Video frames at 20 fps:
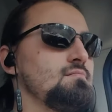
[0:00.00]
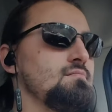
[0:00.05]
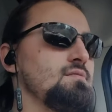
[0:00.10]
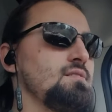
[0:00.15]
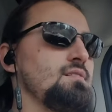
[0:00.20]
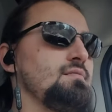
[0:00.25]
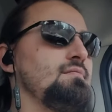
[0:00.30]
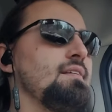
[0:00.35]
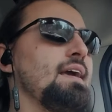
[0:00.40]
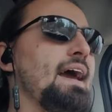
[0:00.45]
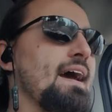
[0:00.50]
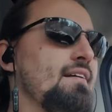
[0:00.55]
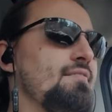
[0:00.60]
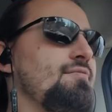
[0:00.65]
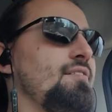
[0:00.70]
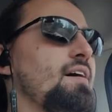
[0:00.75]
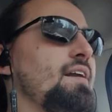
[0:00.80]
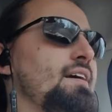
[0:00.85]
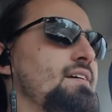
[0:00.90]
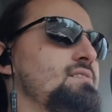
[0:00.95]
to gain a
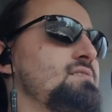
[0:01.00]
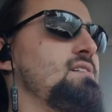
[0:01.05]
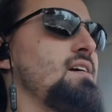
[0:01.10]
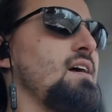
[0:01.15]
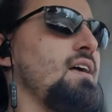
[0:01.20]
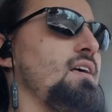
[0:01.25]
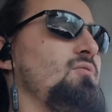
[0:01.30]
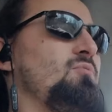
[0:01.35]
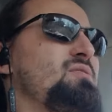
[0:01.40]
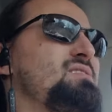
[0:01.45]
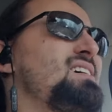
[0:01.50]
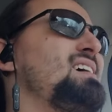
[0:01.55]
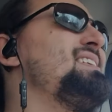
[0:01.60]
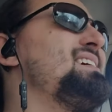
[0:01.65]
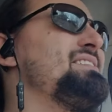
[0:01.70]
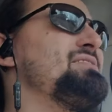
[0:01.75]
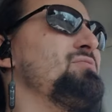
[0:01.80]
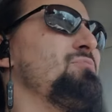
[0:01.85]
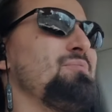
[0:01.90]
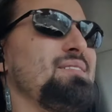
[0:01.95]
fighting style, which I
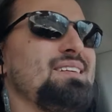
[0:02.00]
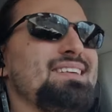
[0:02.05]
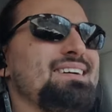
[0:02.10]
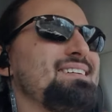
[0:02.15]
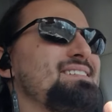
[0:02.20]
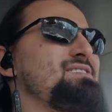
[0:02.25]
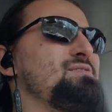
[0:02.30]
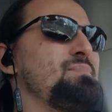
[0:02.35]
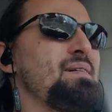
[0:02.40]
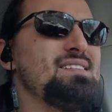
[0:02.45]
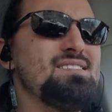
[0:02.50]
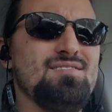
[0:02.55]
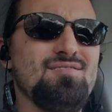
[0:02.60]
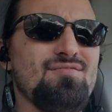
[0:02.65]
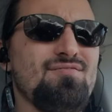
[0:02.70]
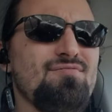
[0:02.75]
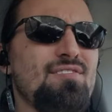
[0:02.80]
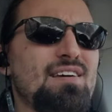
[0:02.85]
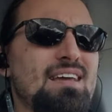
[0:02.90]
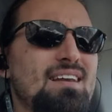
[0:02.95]
think is a really expensive feat.